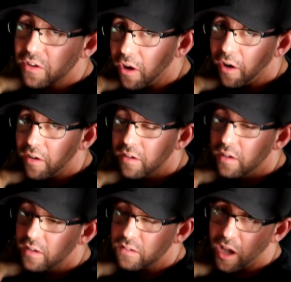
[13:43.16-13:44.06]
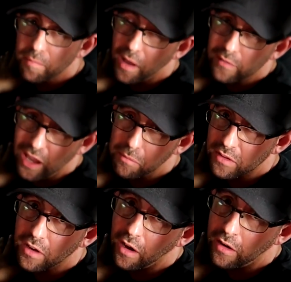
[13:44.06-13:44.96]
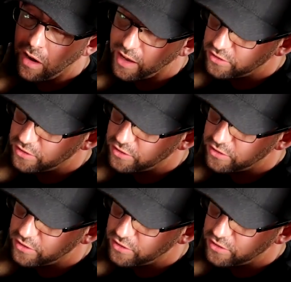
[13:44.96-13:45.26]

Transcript: with the car, downpipe came with the car. I